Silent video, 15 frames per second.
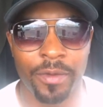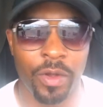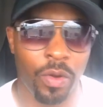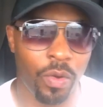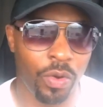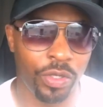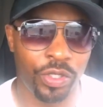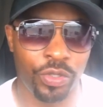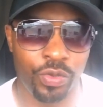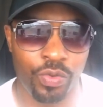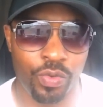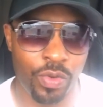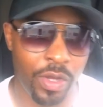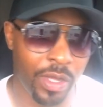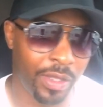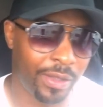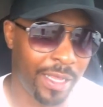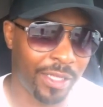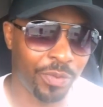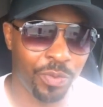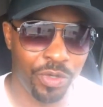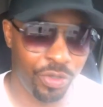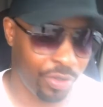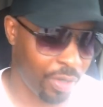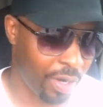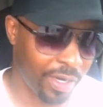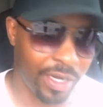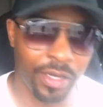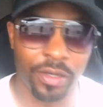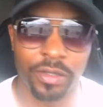or 2, that's when you
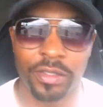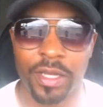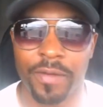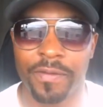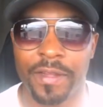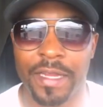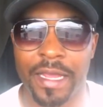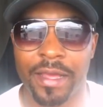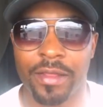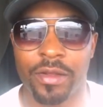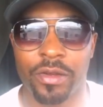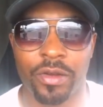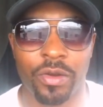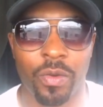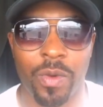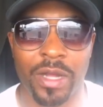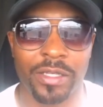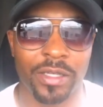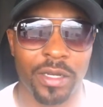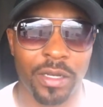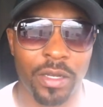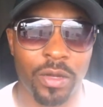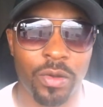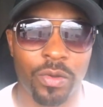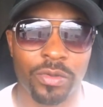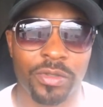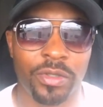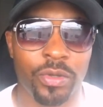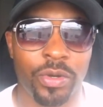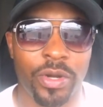start getting your stuff together, washing
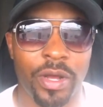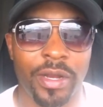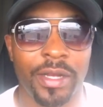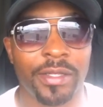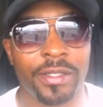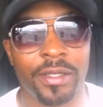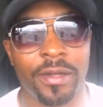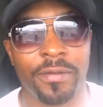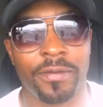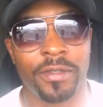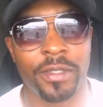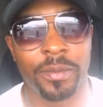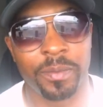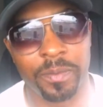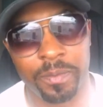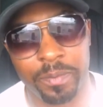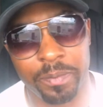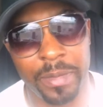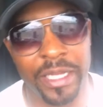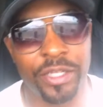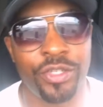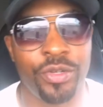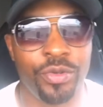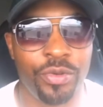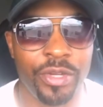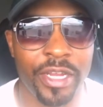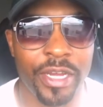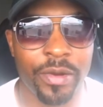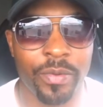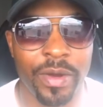clothes, doing all that stuff to make sure you
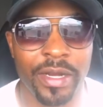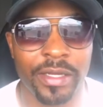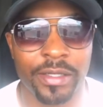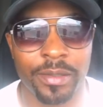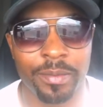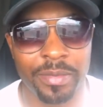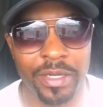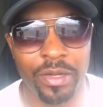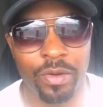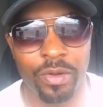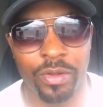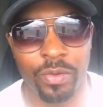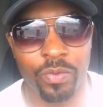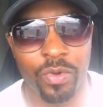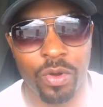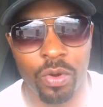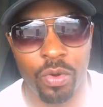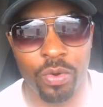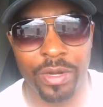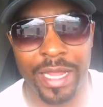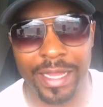get it ready to be on the road.